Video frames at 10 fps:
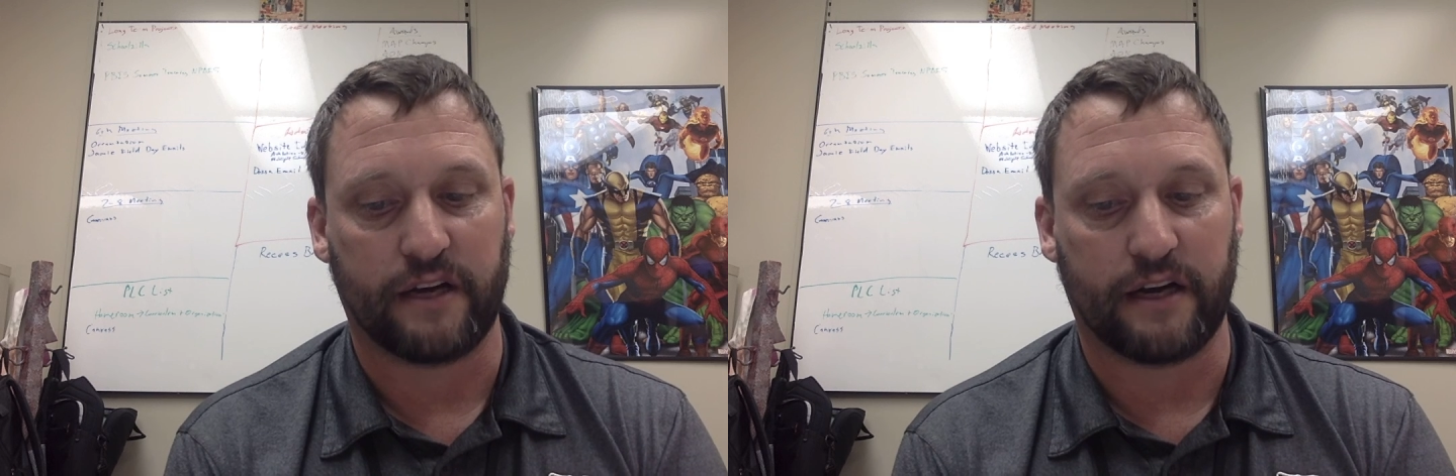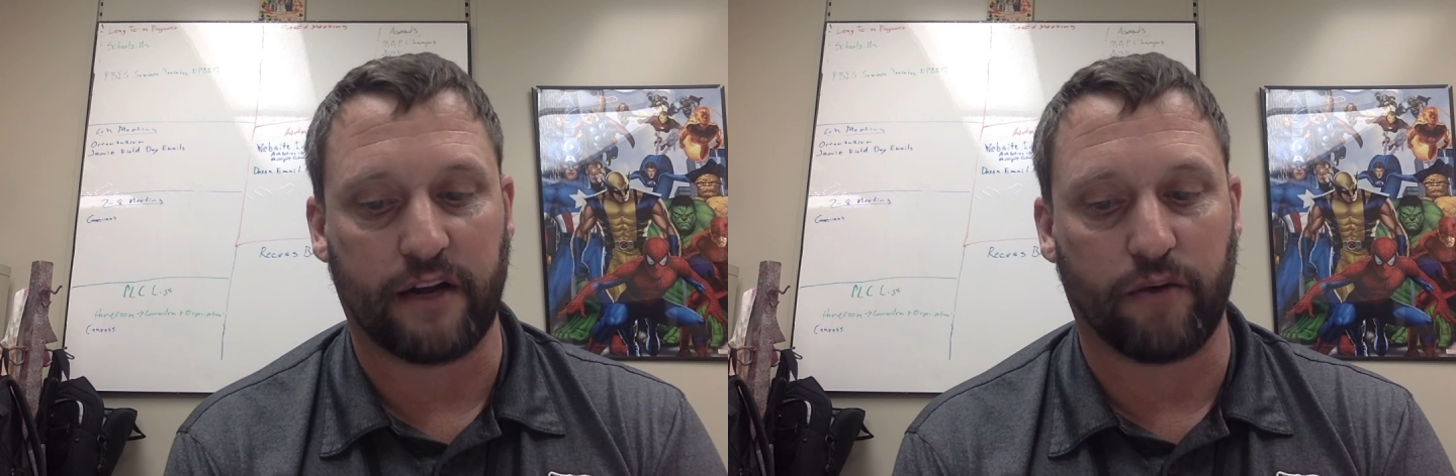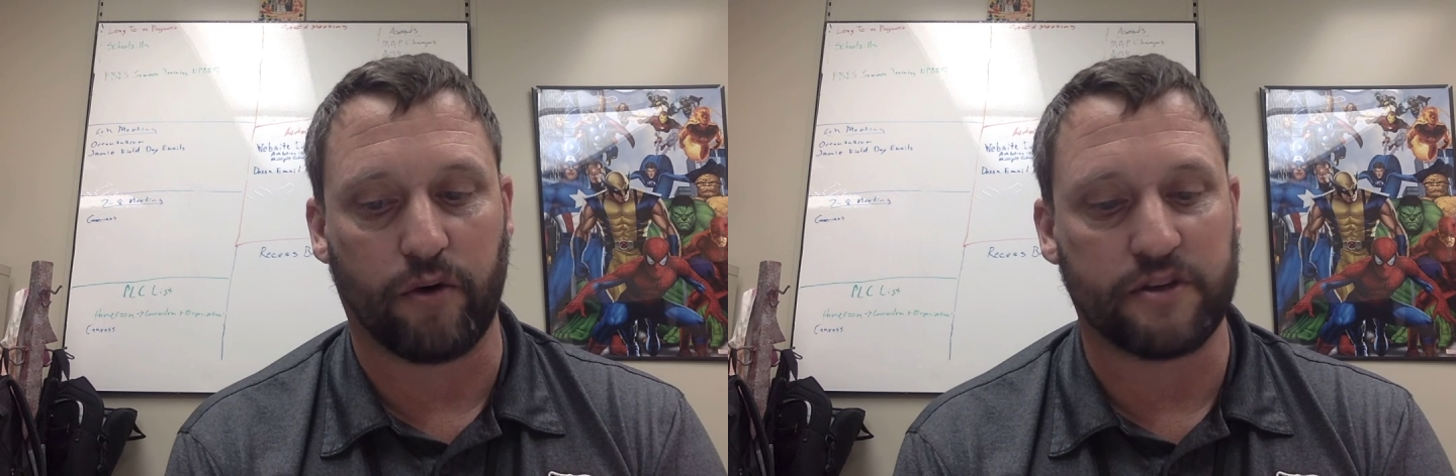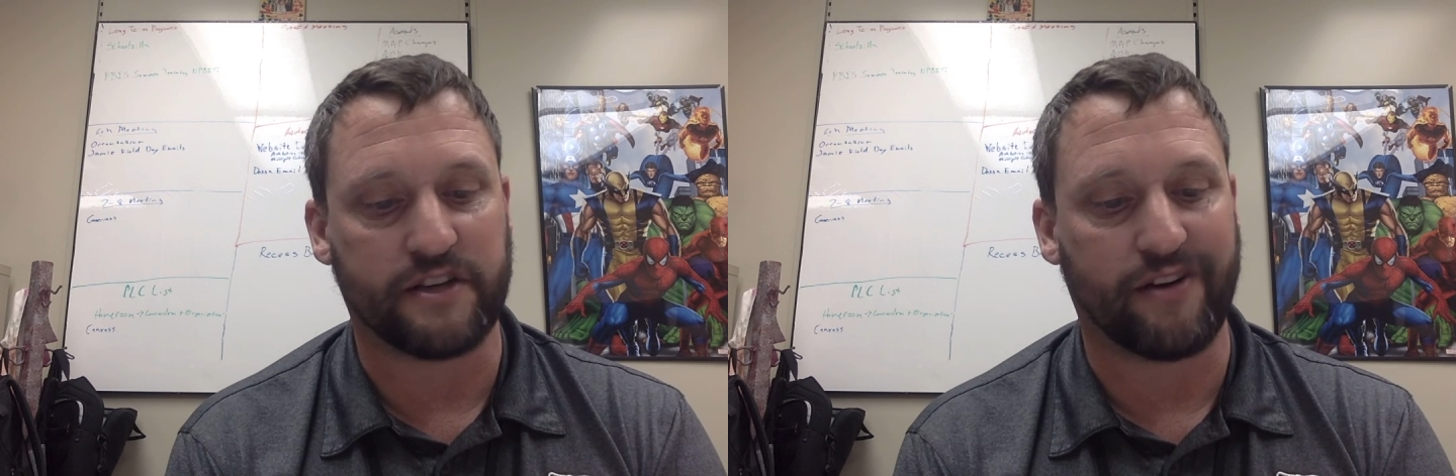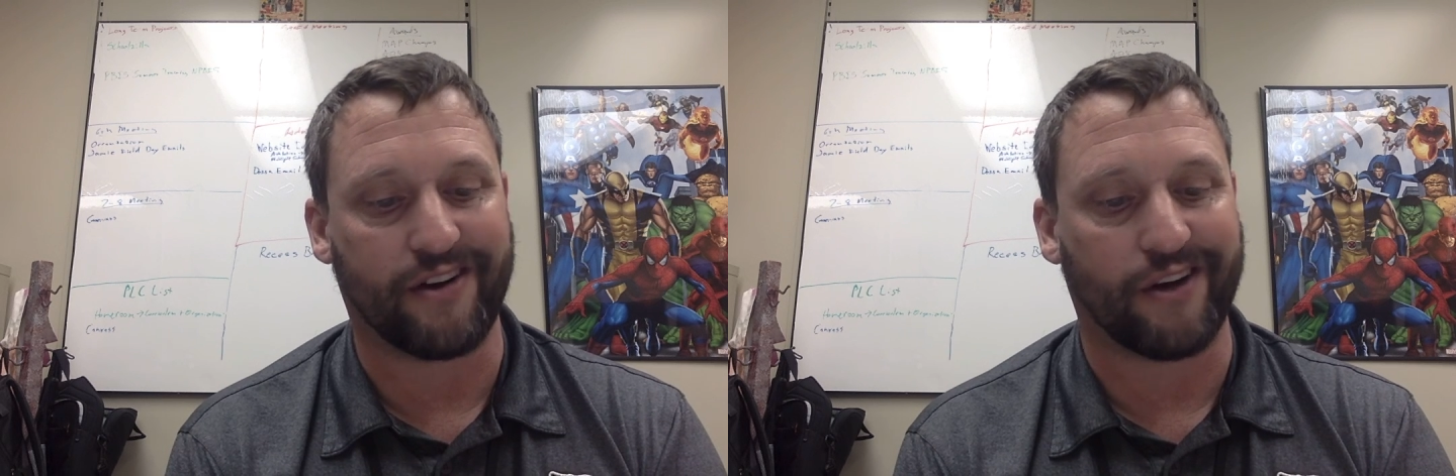In other words,
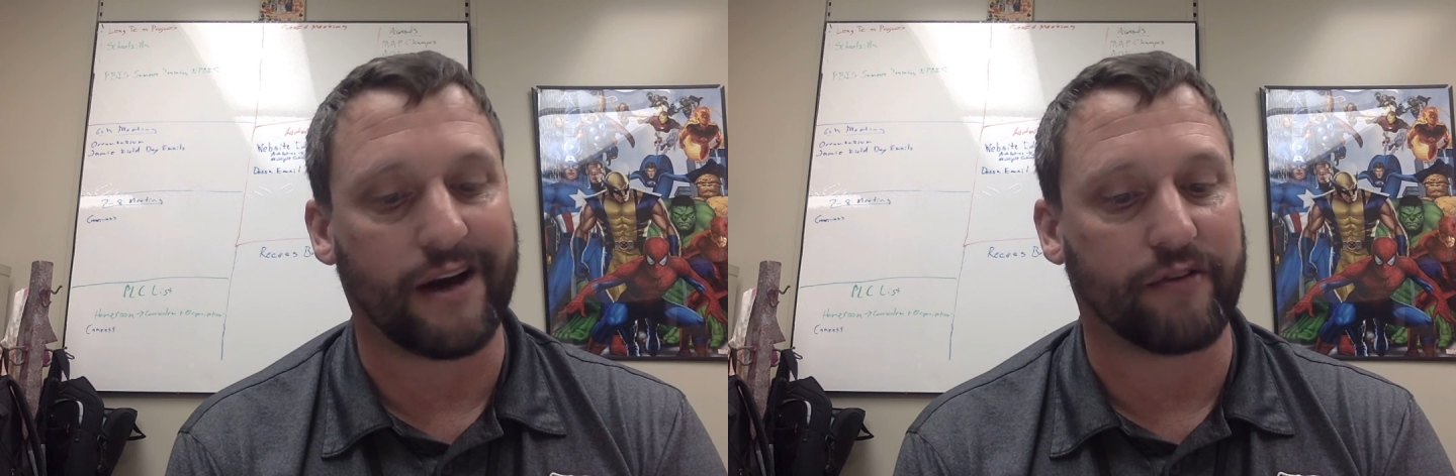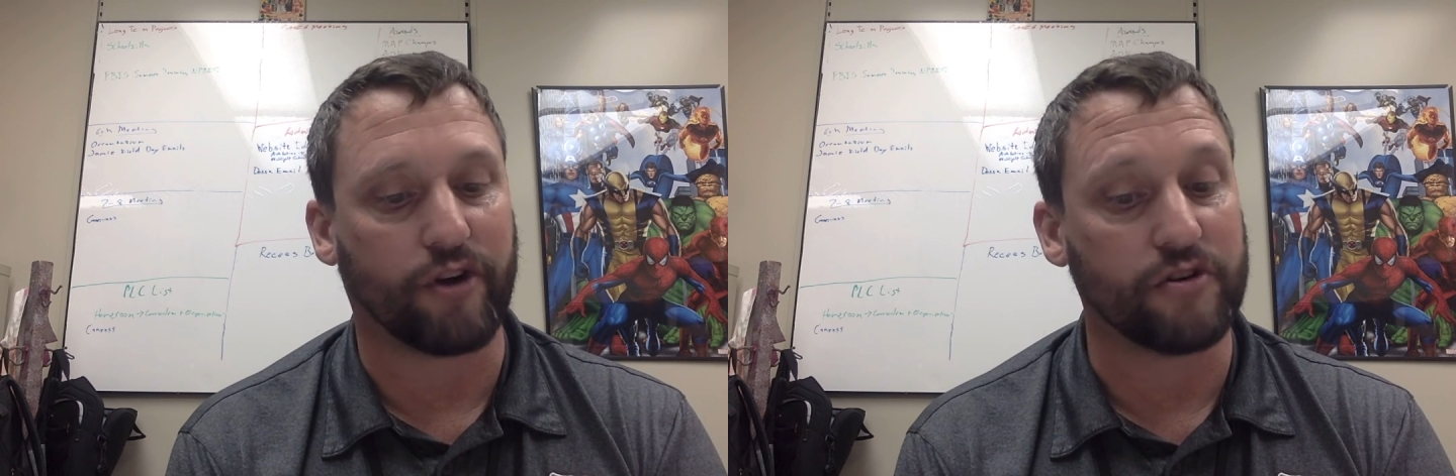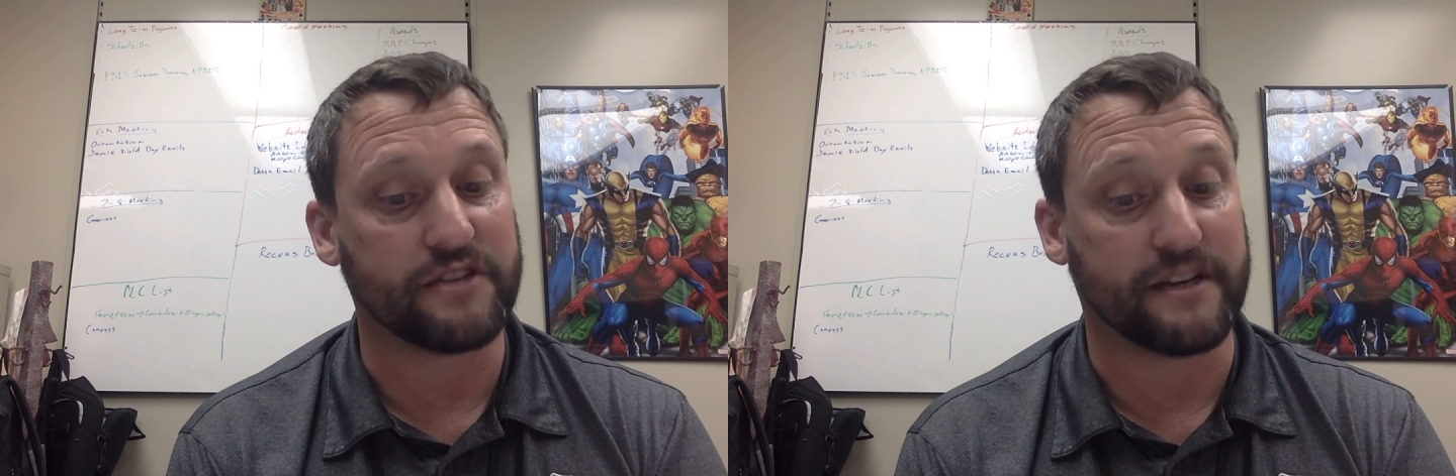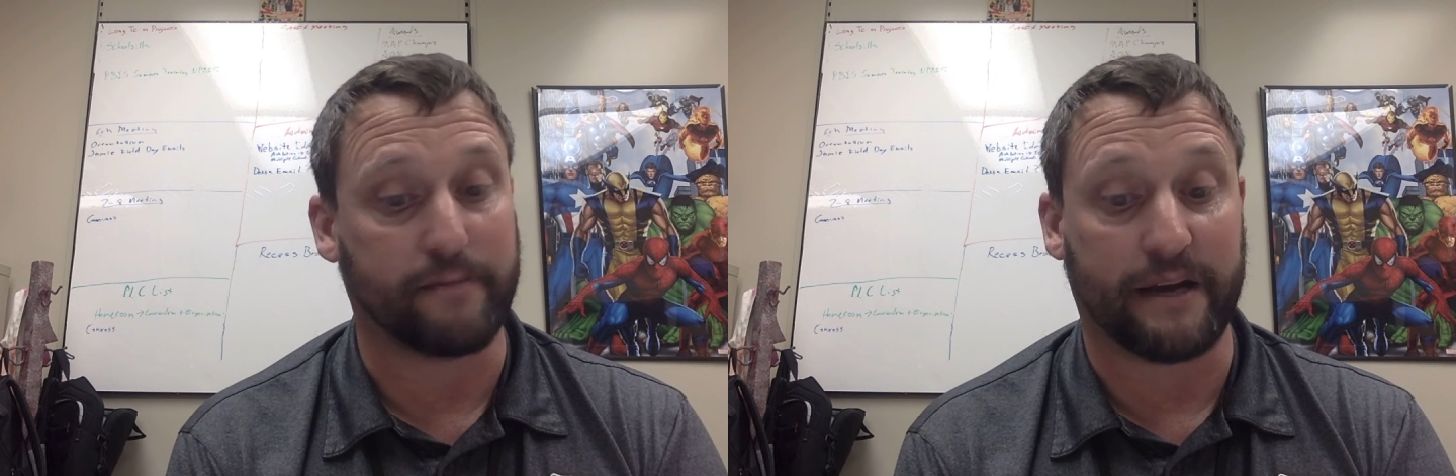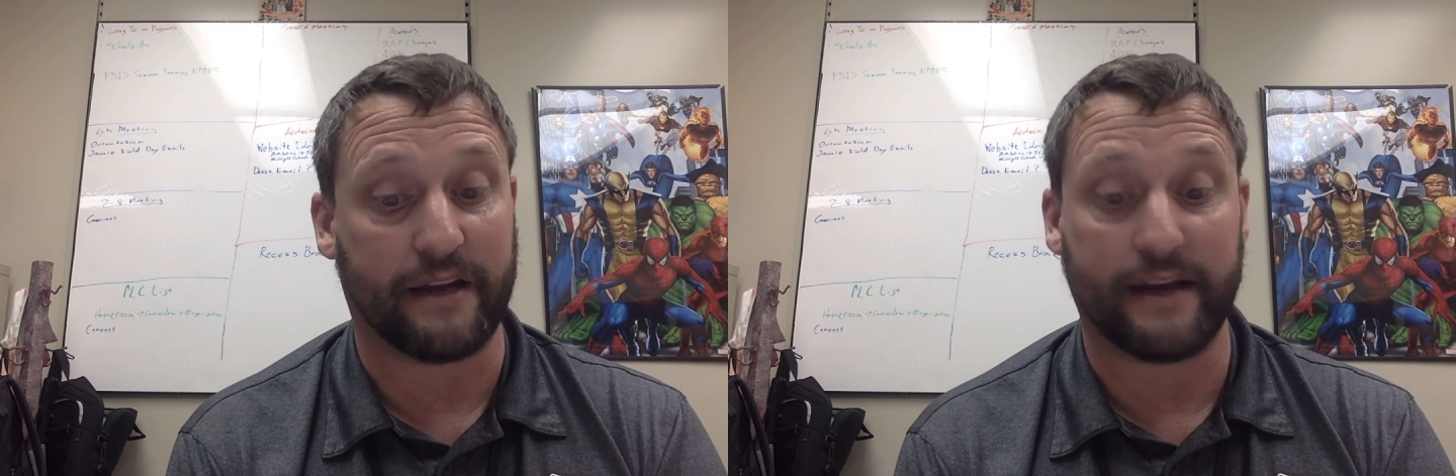hearing a lot of cursing and bad